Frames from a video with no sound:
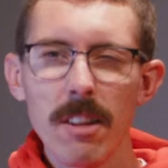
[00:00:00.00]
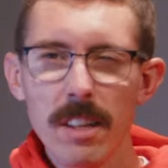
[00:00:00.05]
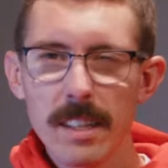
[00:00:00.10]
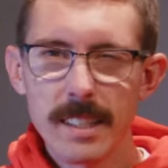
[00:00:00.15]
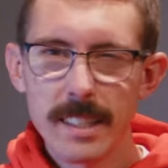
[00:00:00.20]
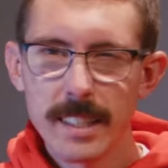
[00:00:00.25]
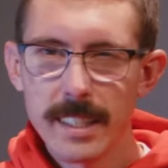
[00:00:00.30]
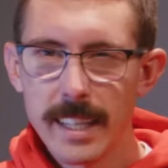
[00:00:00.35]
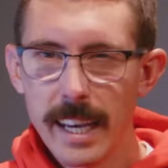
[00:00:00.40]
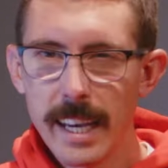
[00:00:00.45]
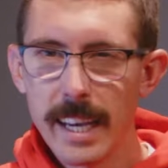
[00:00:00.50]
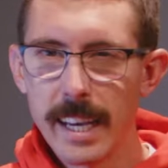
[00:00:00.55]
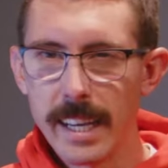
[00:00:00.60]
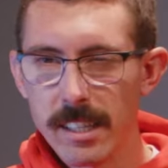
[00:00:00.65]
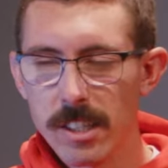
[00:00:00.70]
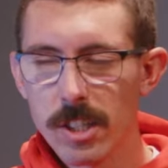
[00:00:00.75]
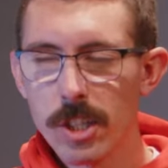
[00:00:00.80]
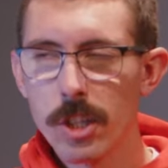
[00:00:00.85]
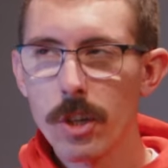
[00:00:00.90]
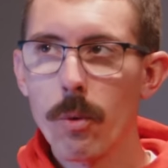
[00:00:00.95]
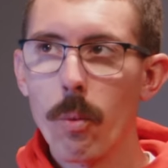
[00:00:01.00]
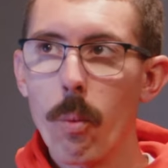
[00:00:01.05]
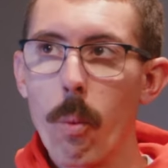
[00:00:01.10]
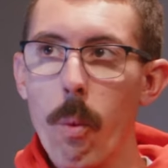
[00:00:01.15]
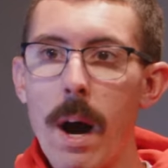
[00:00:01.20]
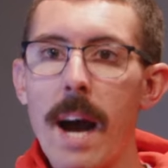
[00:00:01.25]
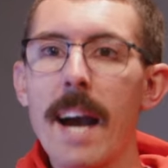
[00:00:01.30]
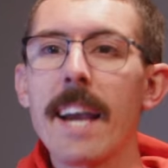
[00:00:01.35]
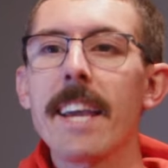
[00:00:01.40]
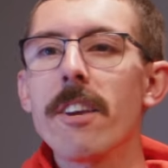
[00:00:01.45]
let's get into
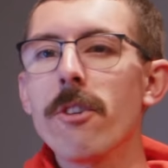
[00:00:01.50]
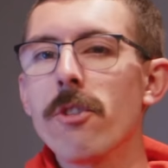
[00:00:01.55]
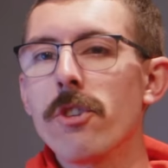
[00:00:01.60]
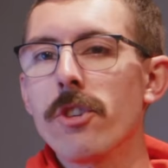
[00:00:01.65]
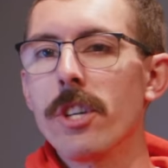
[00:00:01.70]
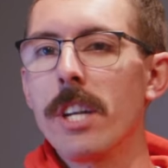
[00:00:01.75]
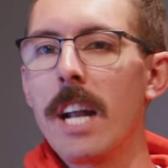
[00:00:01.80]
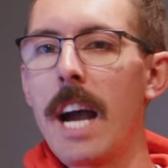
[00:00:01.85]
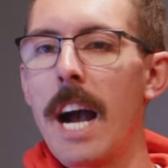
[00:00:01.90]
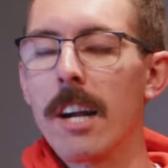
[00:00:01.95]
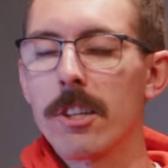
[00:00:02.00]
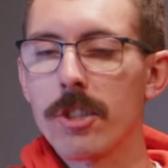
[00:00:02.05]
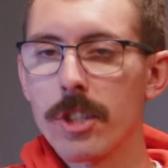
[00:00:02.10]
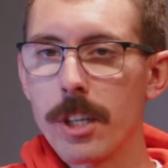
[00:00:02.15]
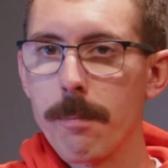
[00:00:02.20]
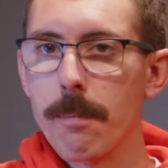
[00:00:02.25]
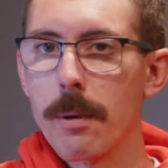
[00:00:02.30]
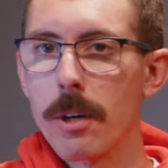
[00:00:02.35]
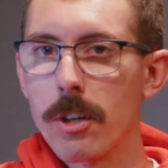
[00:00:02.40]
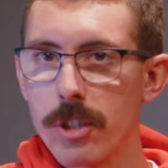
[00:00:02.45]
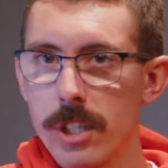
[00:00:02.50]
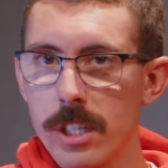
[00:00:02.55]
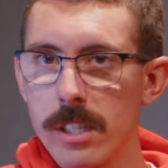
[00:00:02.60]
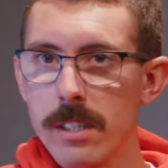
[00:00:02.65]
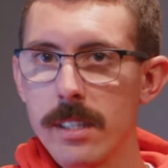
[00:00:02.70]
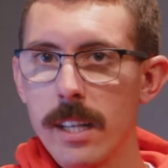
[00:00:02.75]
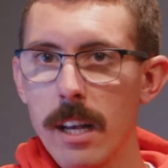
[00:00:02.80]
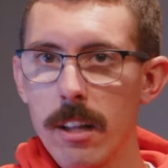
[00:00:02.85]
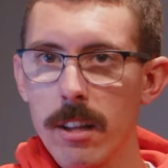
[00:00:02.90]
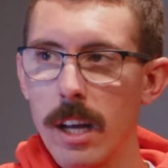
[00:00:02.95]
why you should actually purchase
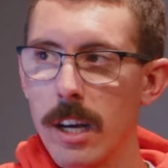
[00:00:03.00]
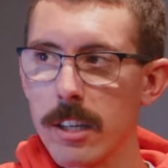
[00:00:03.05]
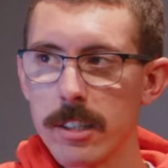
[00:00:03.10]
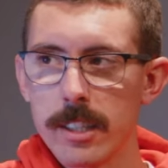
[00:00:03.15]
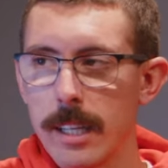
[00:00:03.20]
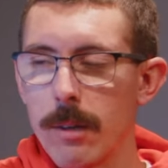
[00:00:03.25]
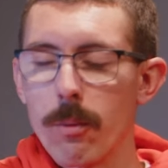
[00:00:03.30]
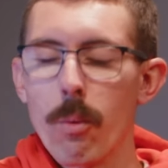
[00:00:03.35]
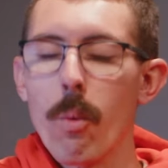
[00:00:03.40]
sell locks. Like,